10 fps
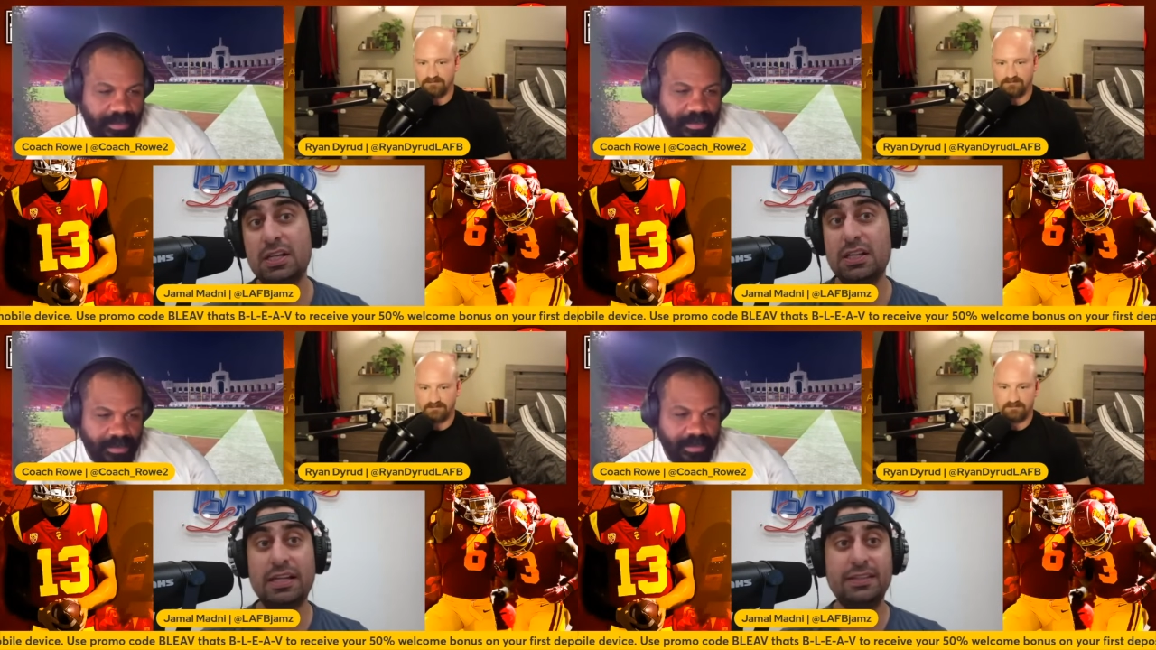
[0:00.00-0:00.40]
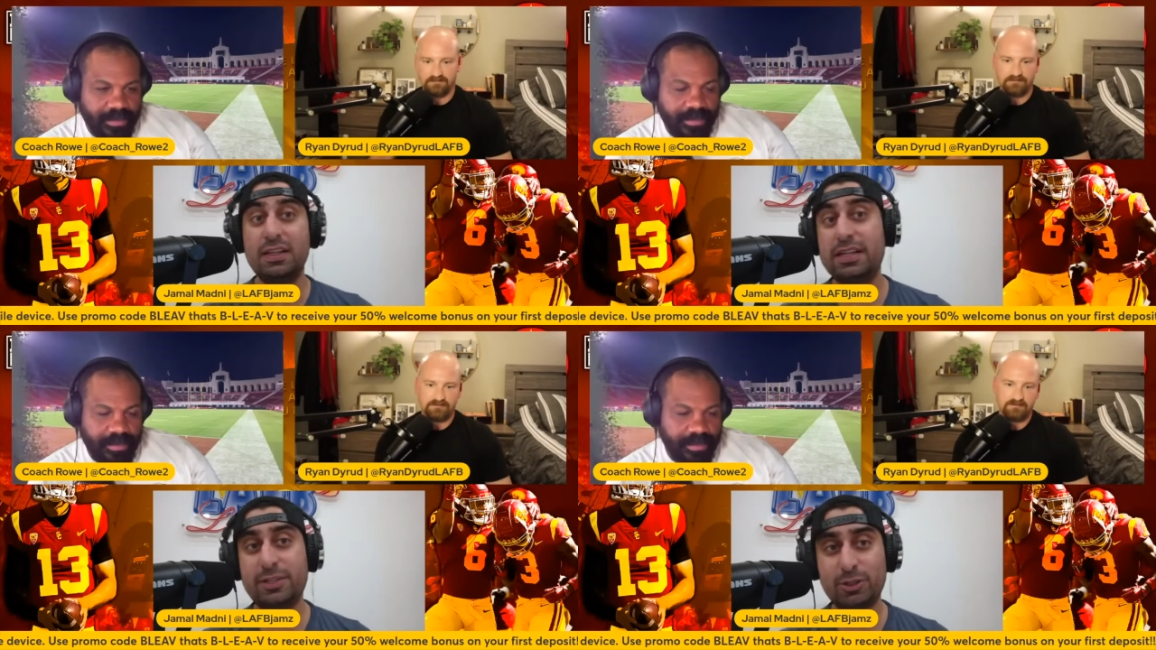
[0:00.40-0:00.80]
Speaker 1: like the
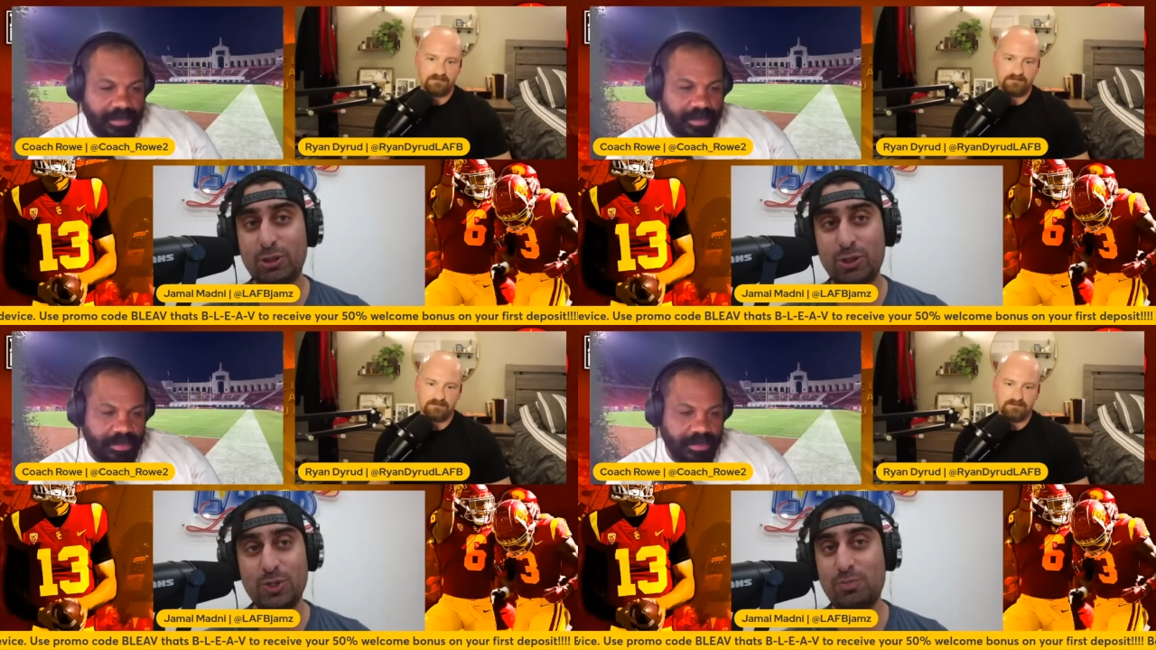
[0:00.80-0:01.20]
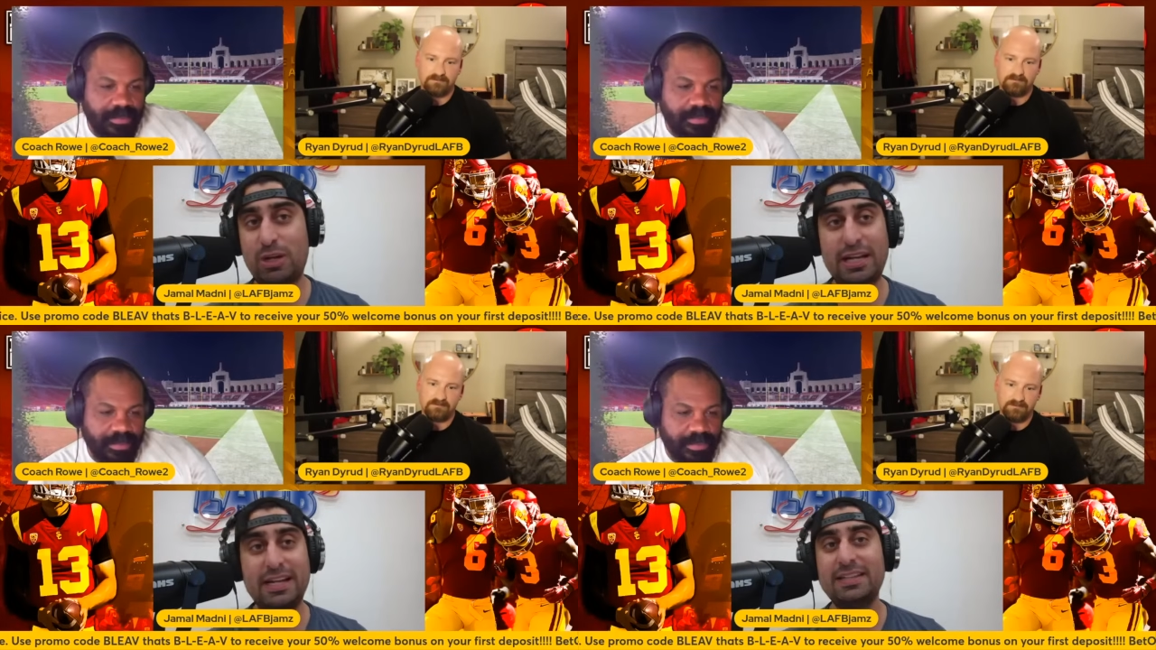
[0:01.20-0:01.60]
Laker Girl
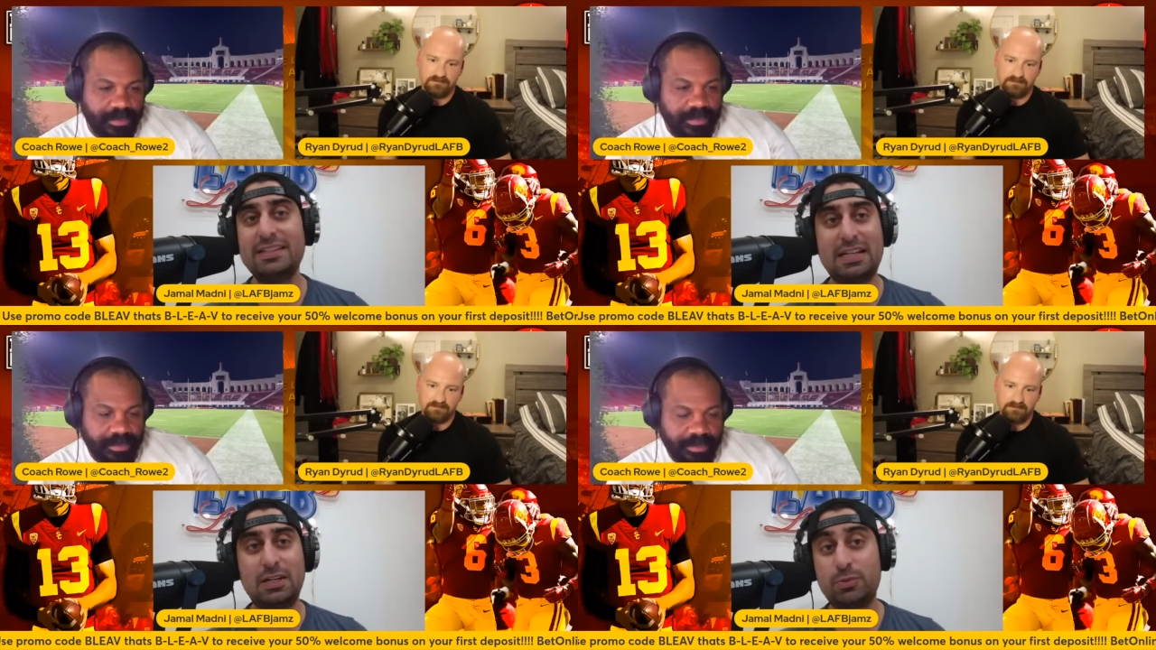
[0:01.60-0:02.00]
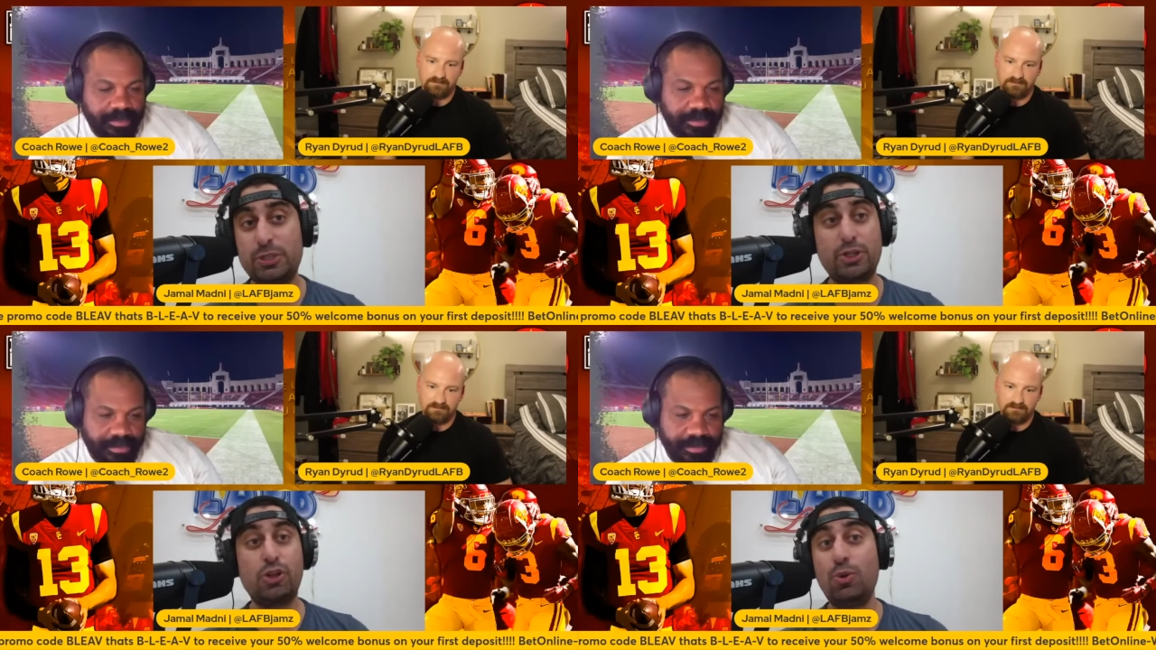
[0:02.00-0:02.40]
brand and how do
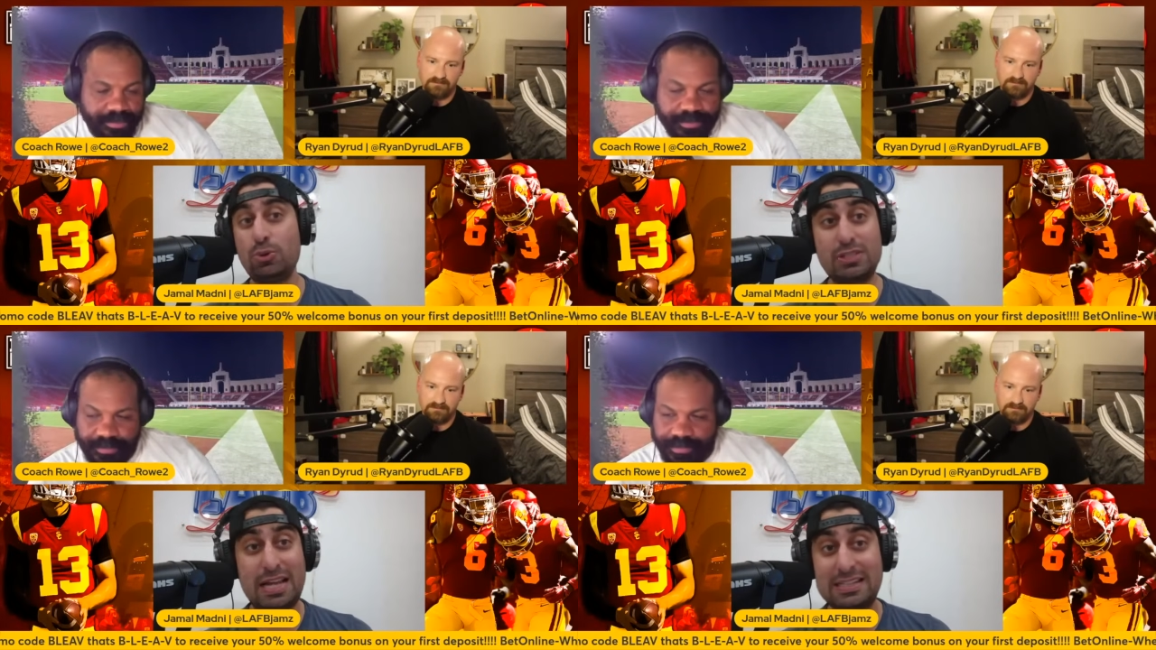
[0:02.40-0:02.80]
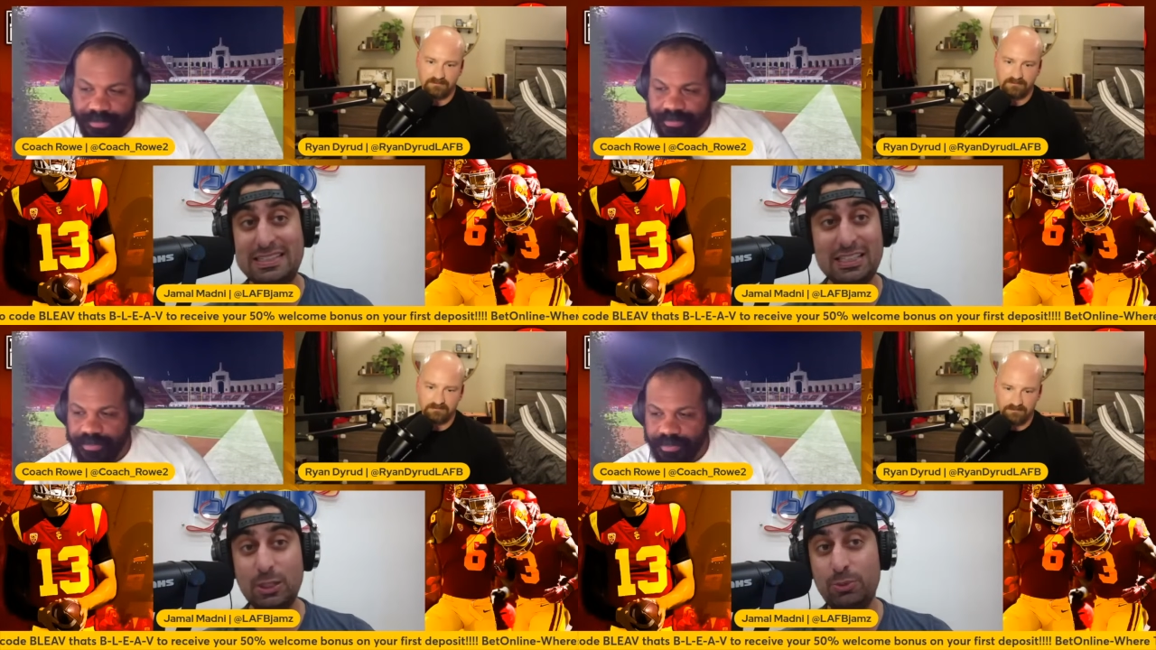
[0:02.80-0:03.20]
we close that
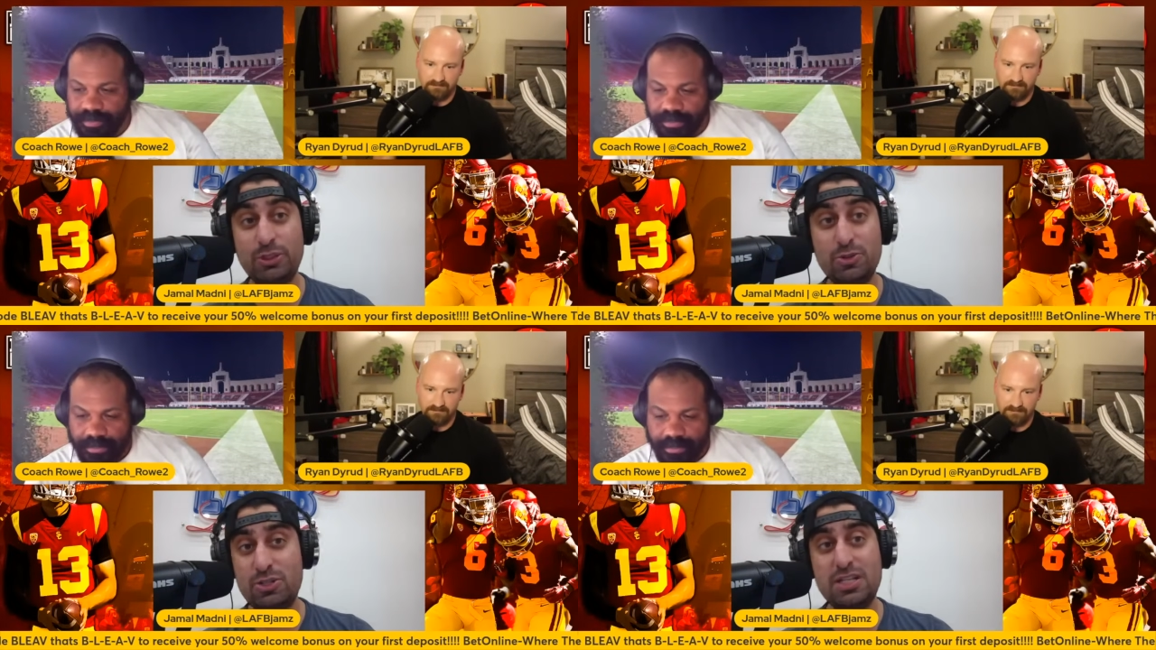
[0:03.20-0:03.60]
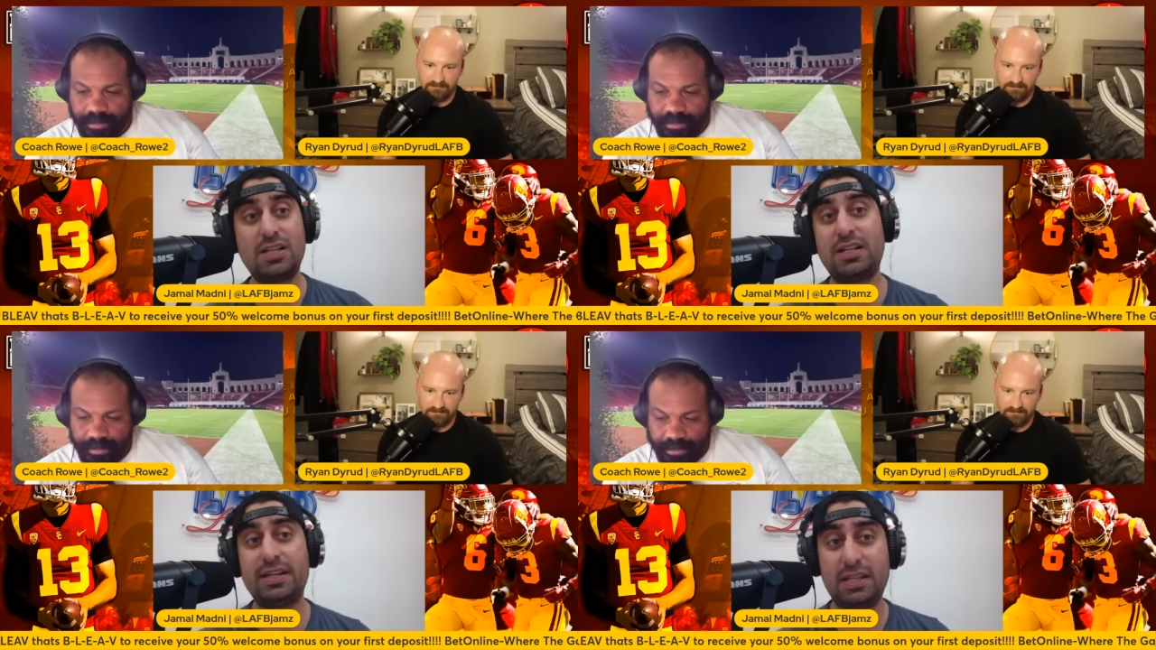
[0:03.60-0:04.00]
deal with
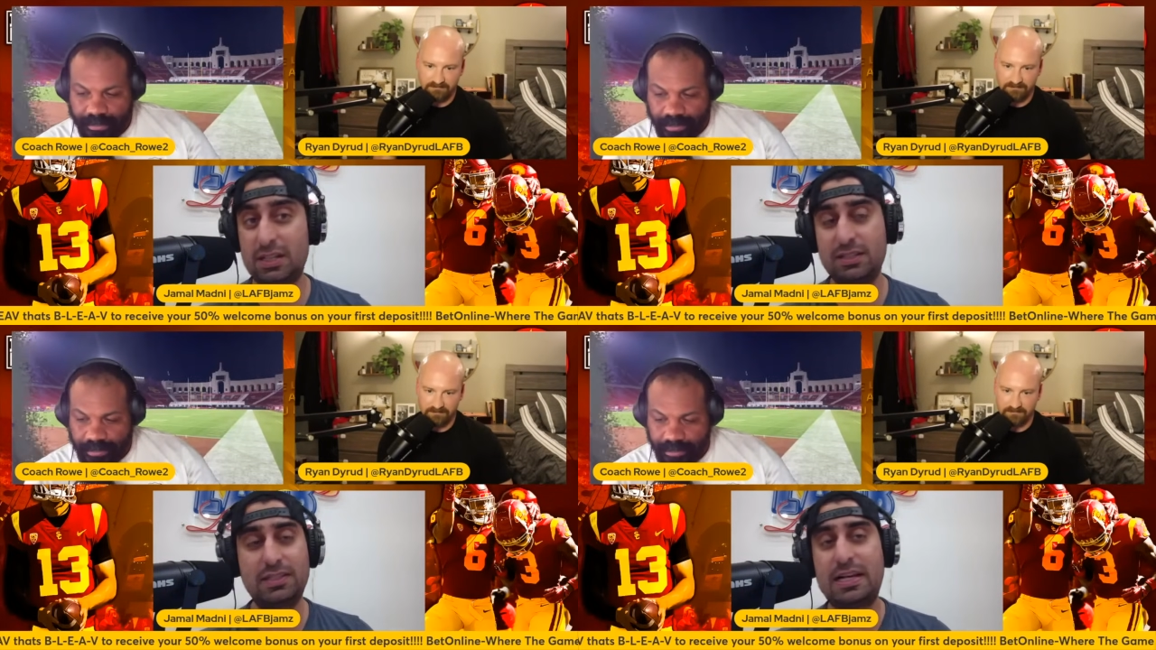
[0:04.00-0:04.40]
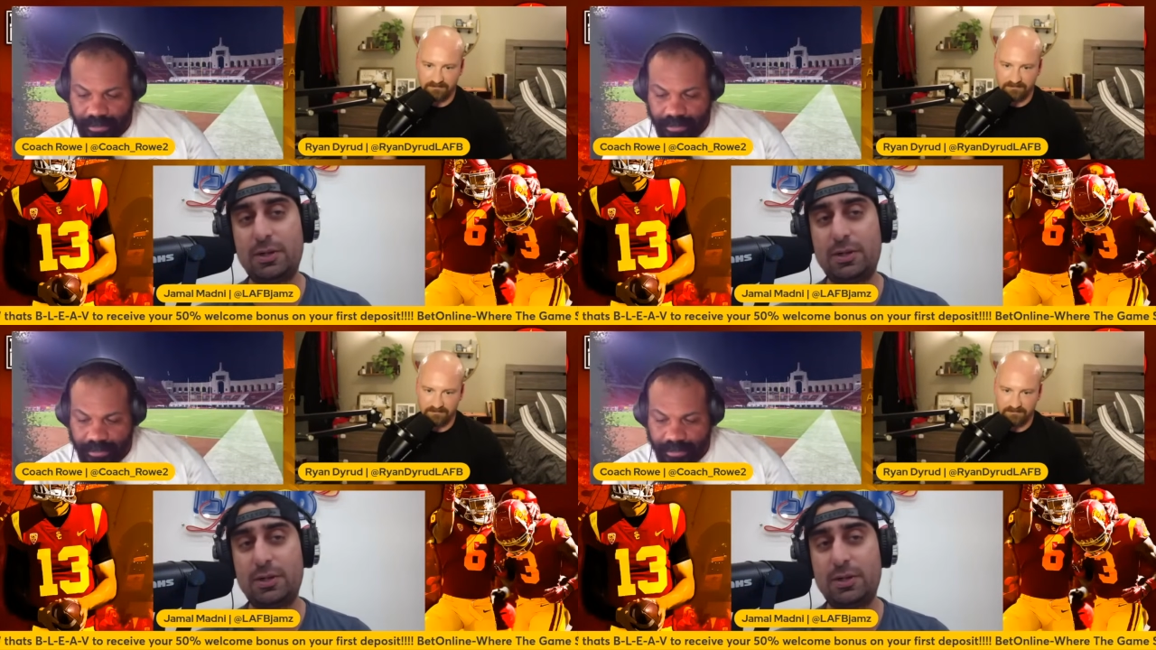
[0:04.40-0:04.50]
UCLA Health and